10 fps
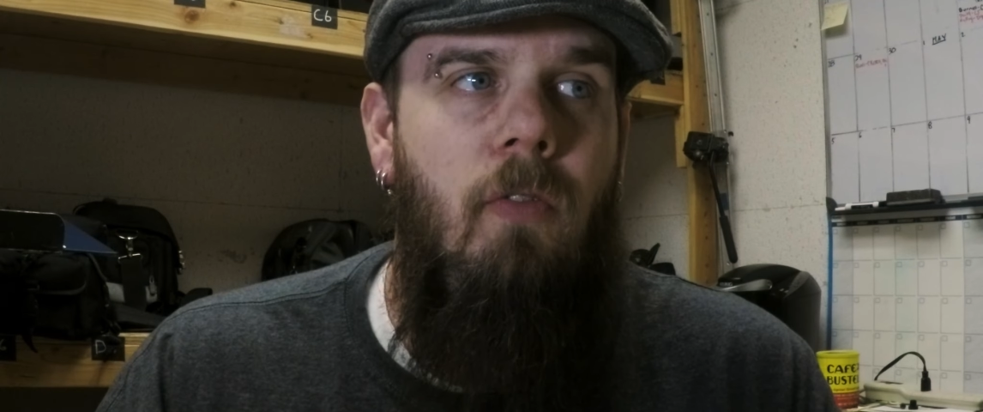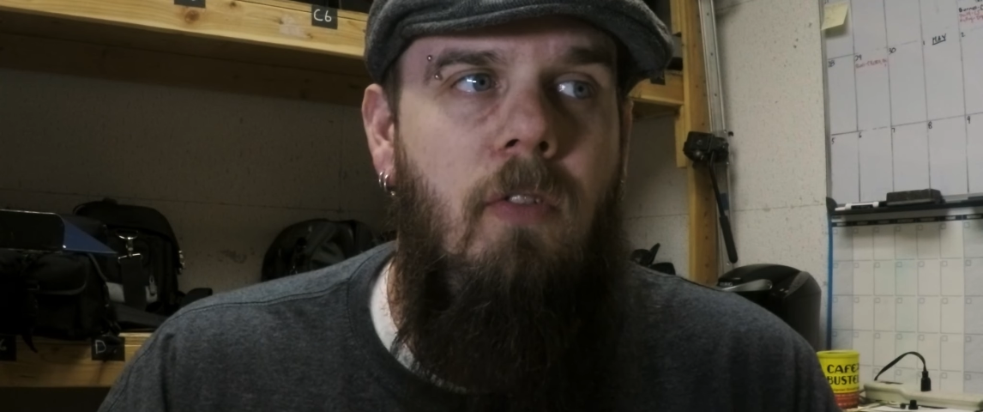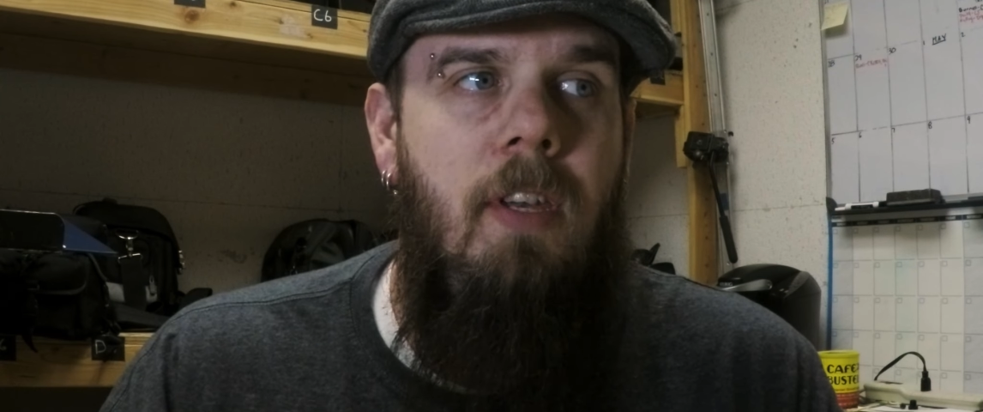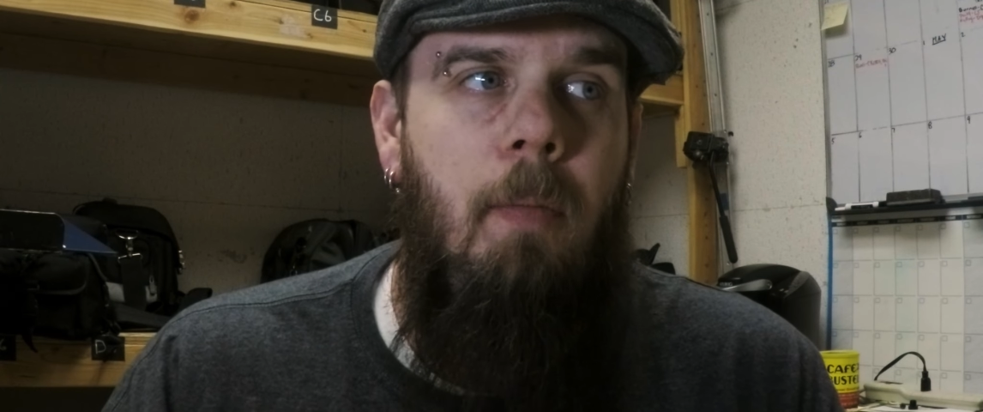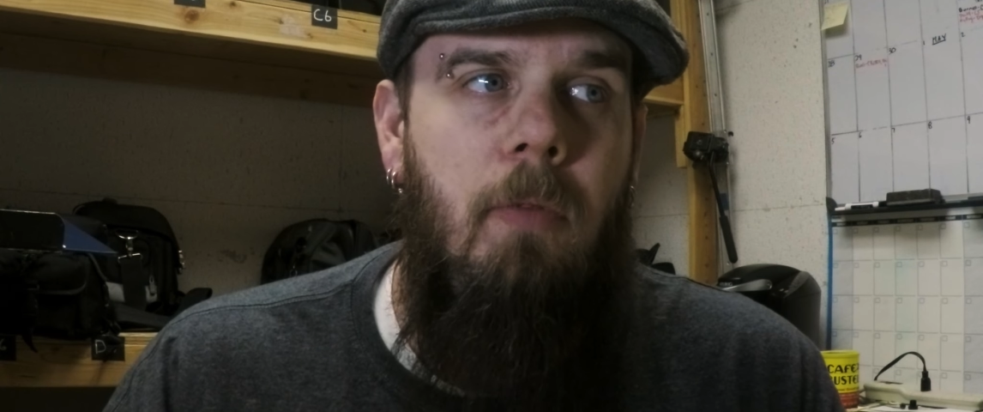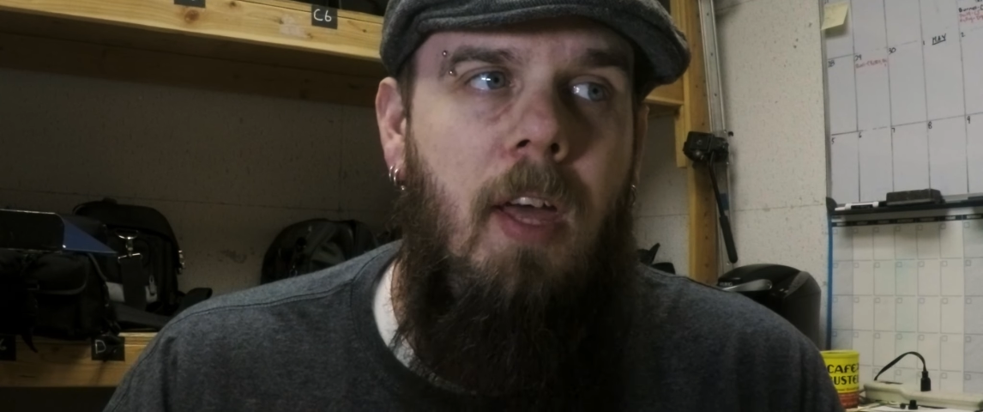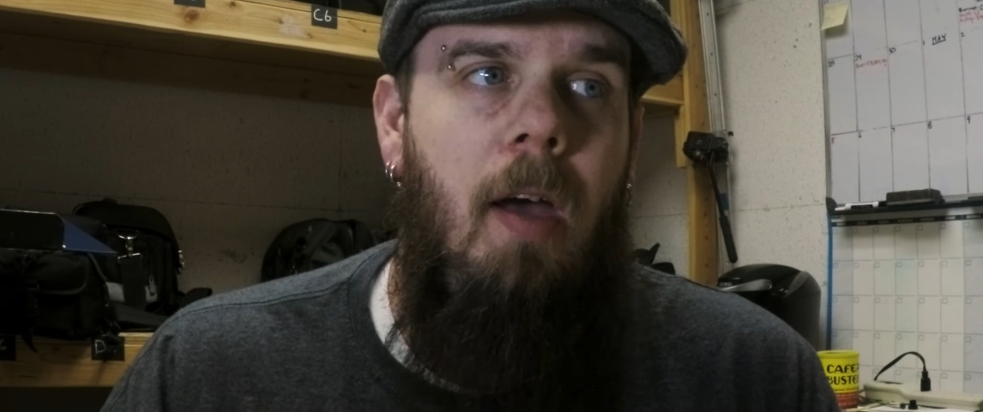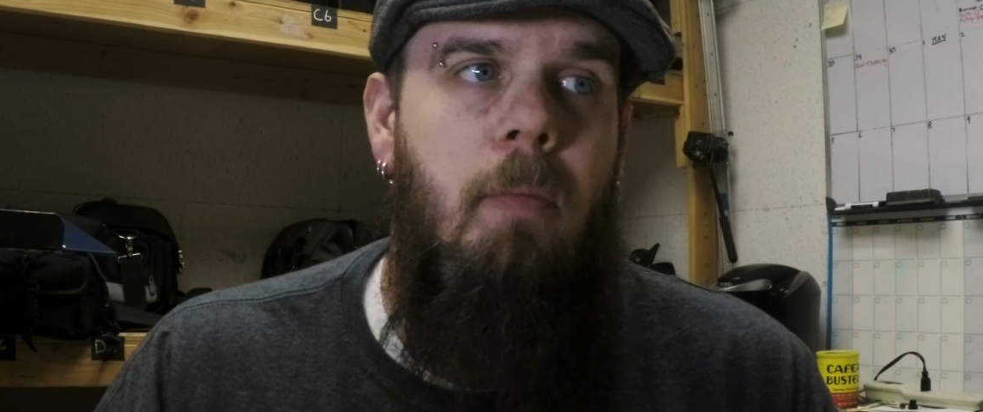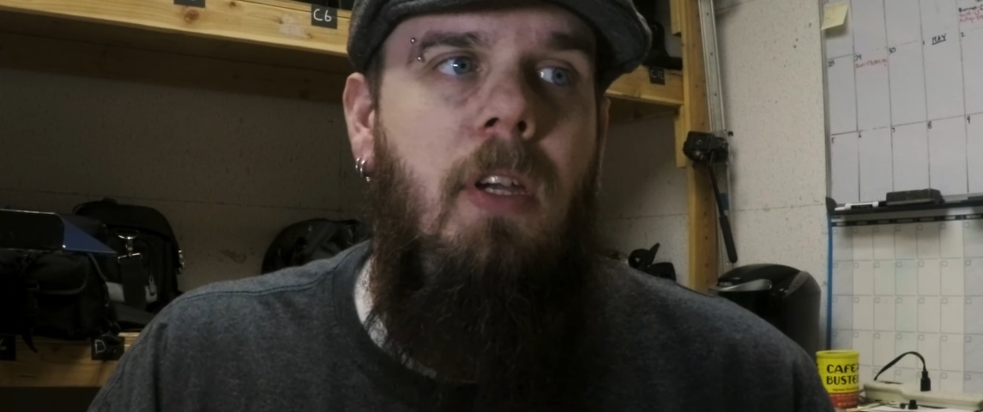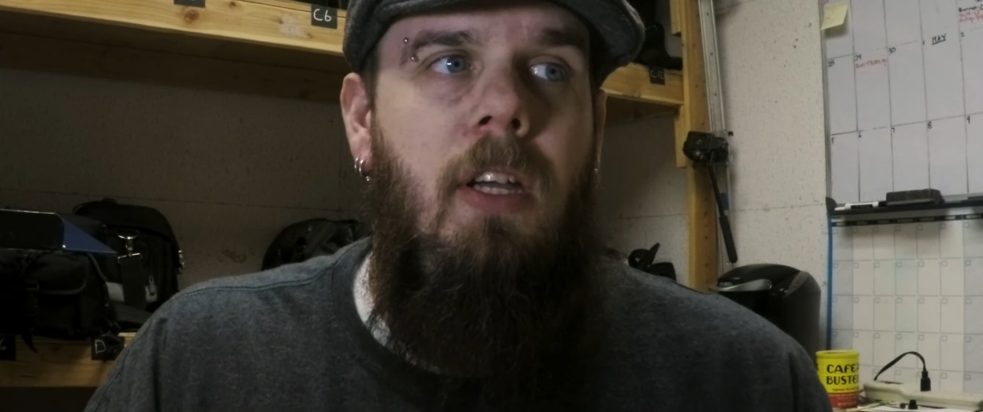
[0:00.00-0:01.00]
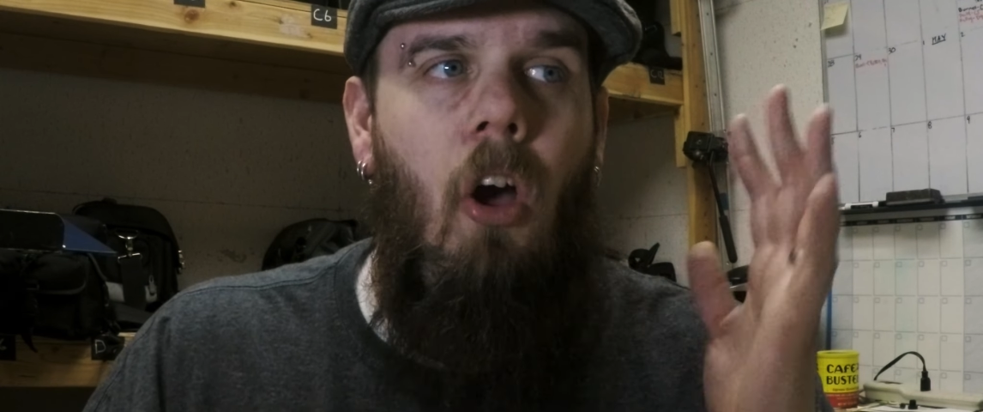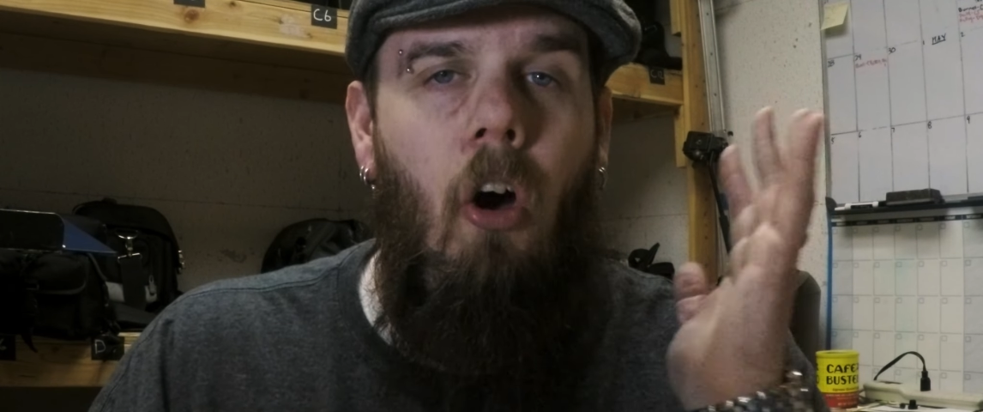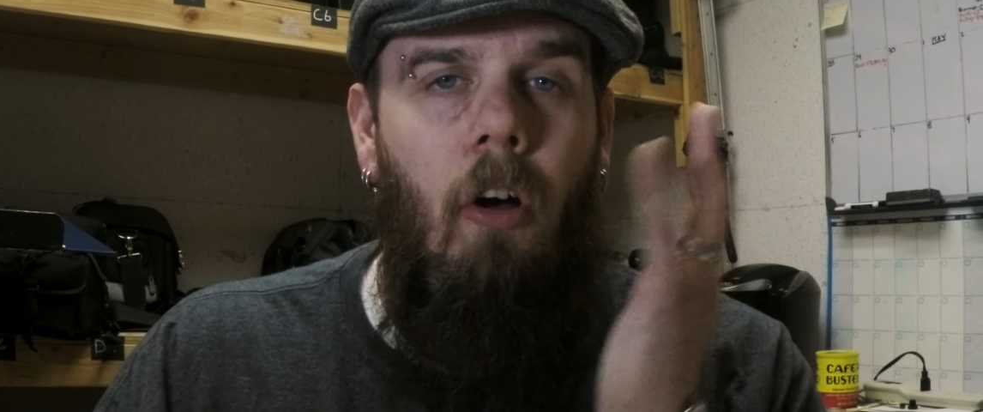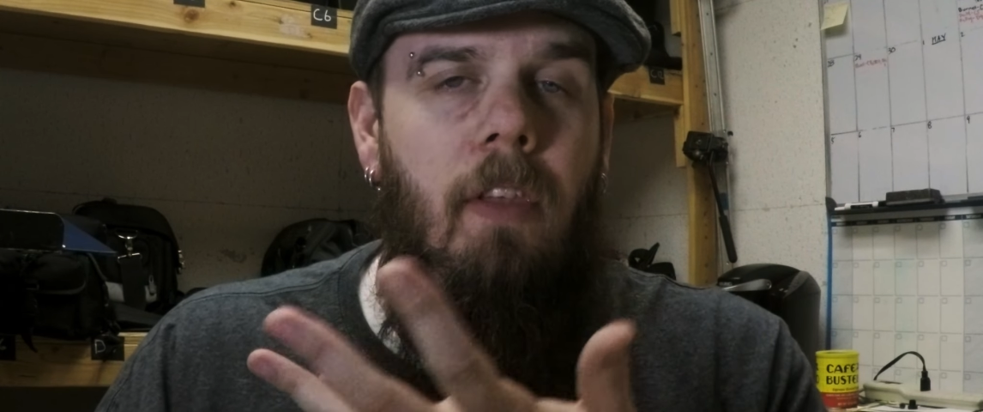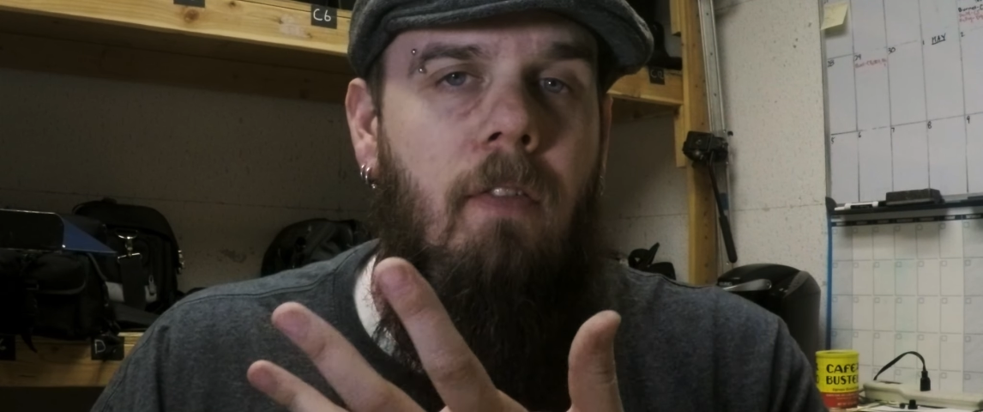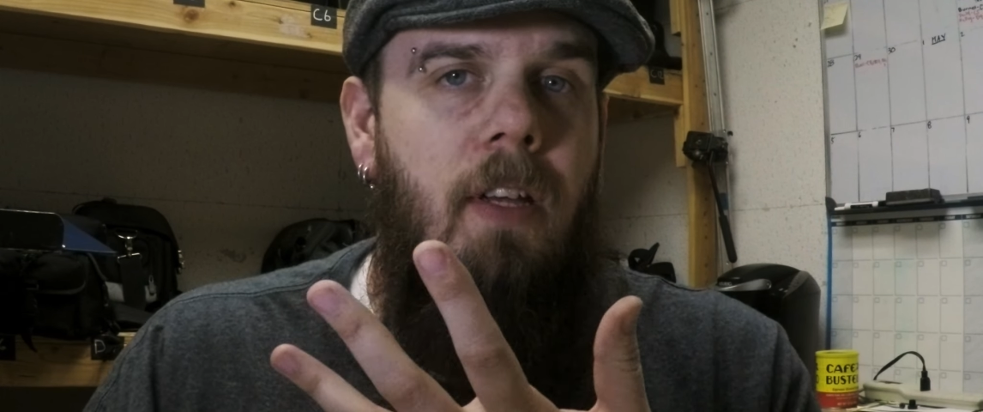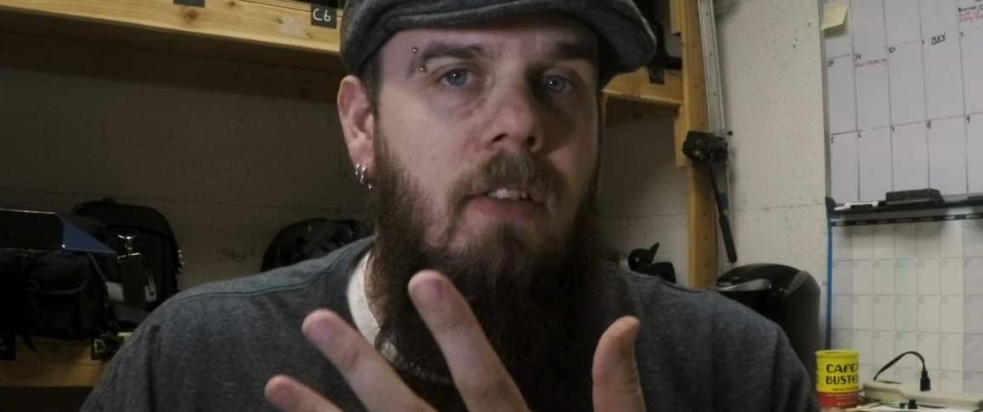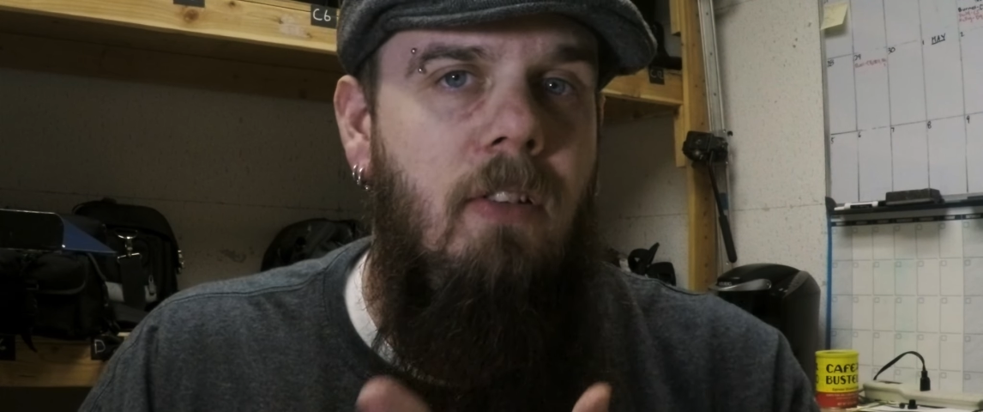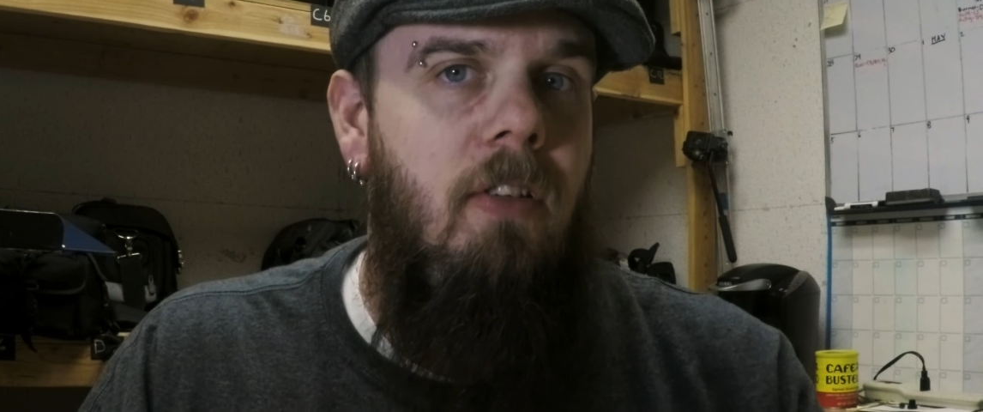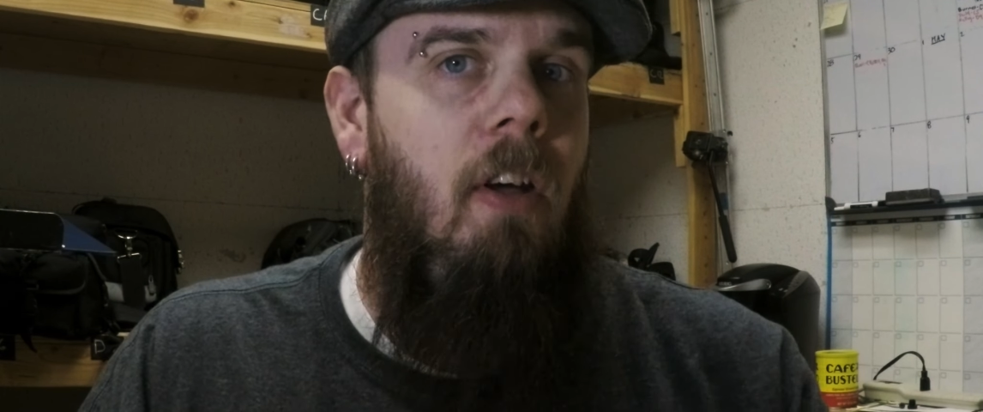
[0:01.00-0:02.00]
of depth happening on the
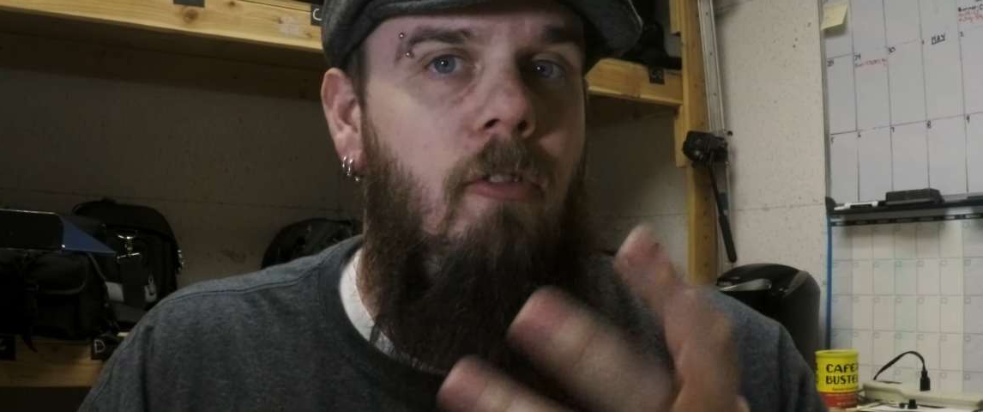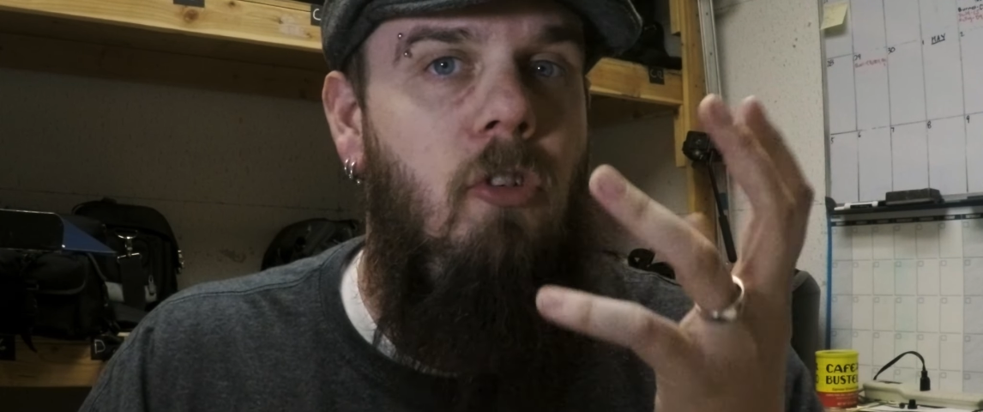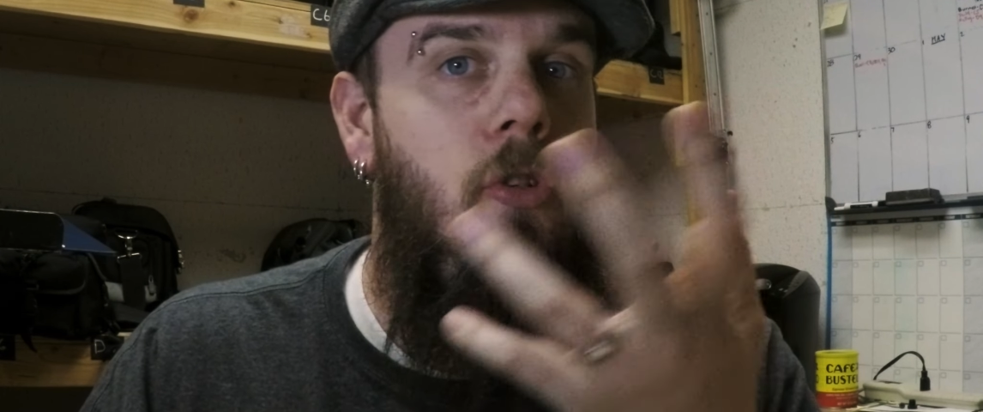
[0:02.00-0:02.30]
face itself